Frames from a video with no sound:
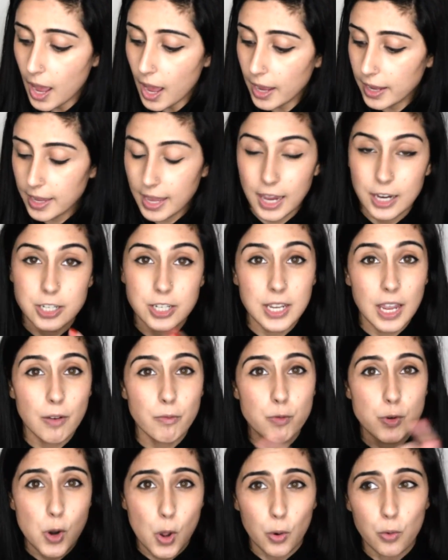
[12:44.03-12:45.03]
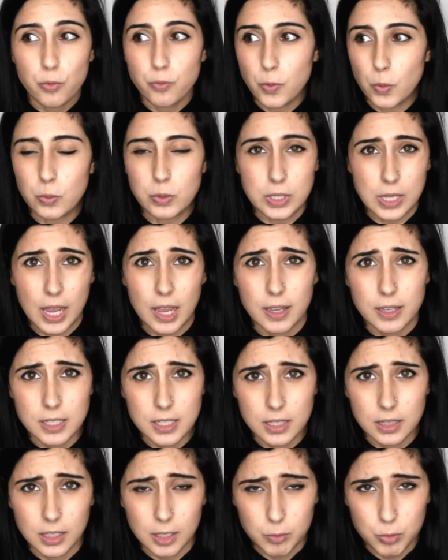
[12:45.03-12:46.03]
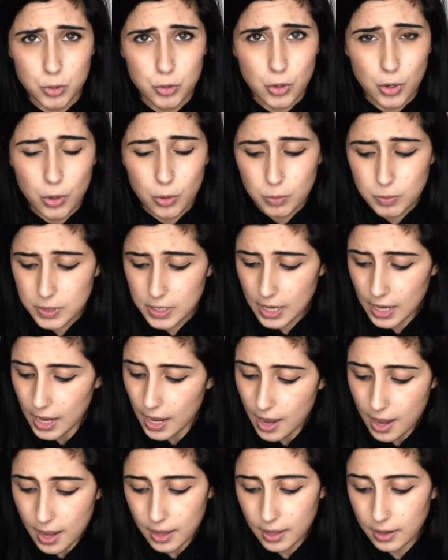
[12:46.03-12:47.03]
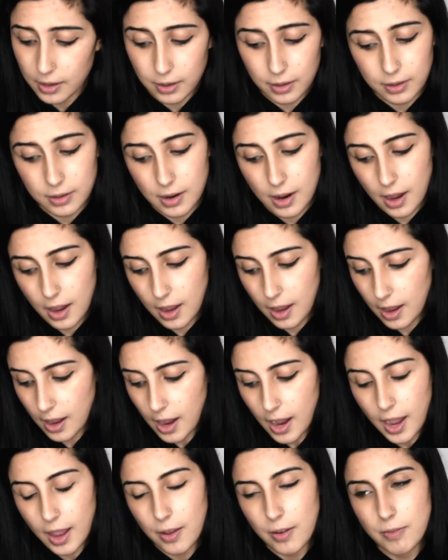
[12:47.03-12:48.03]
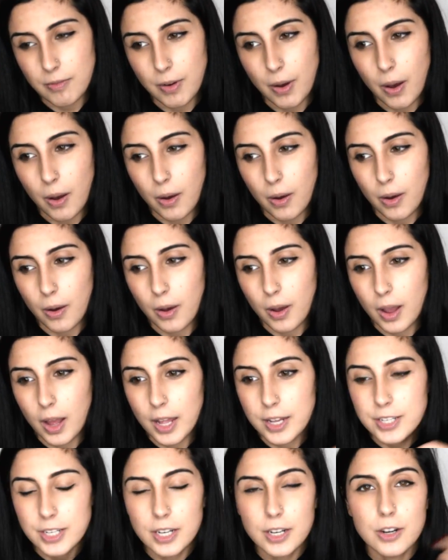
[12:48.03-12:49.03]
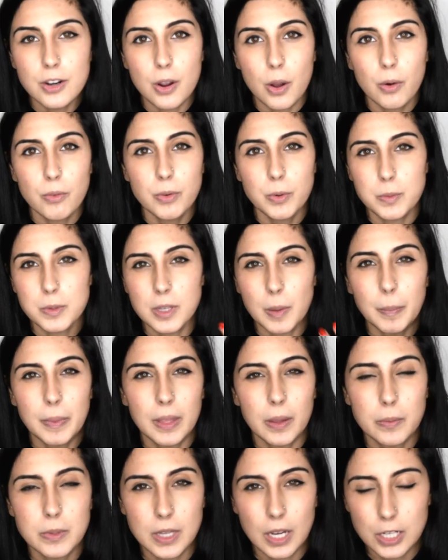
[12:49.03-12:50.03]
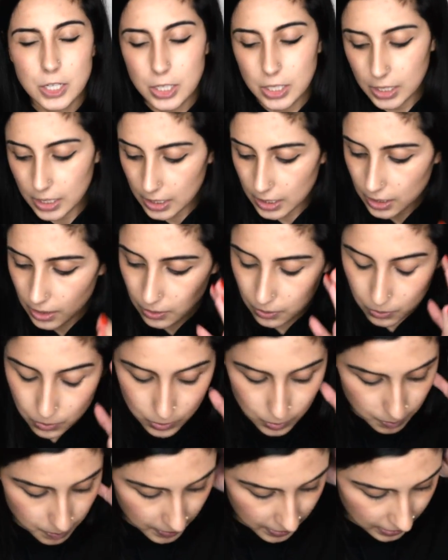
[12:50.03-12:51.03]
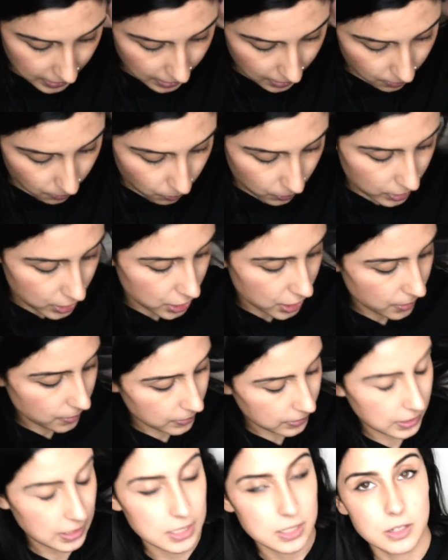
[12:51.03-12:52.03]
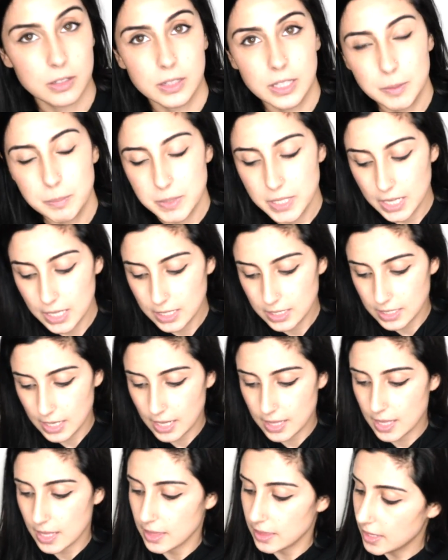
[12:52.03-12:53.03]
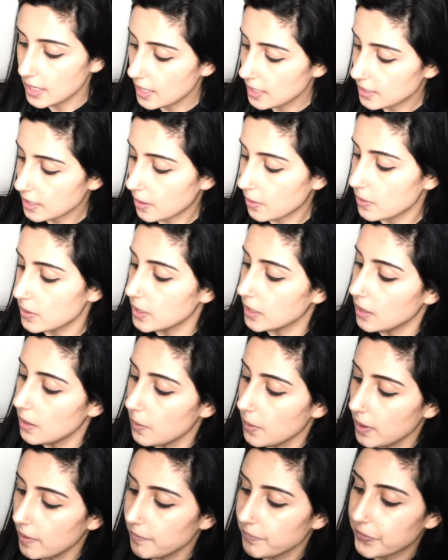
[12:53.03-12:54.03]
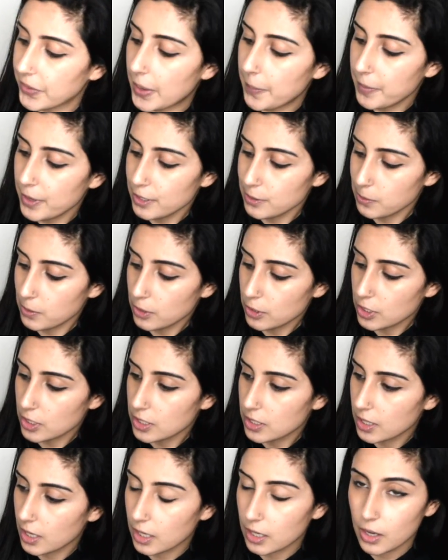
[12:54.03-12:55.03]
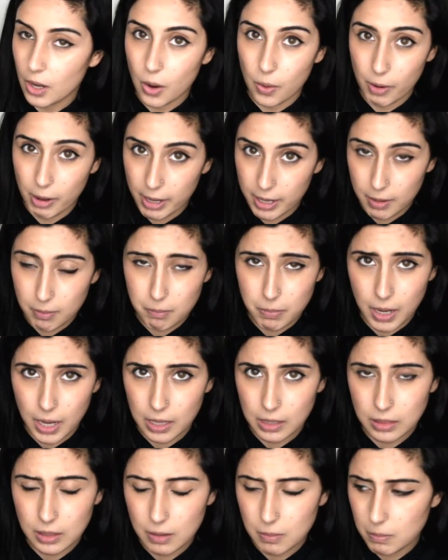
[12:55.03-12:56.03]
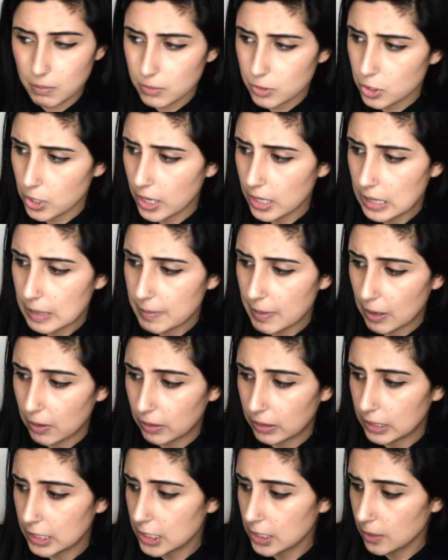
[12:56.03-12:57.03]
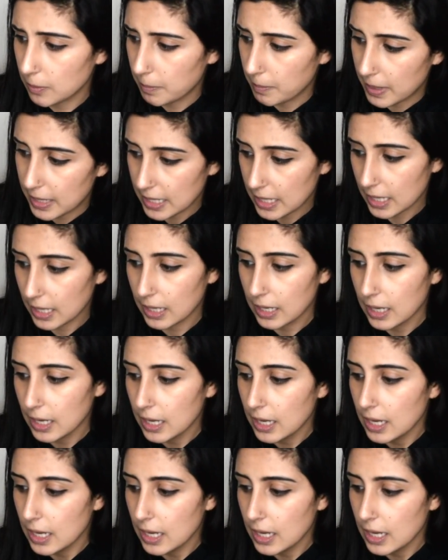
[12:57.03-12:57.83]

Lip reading: I actually have no full-size lip strobes, and I didn't know if it was something I was actually going to use, but then when she released her Liptins and then this, I was like, you know what, I might as well just like go ahead and buy them, try them out, at least they're mini,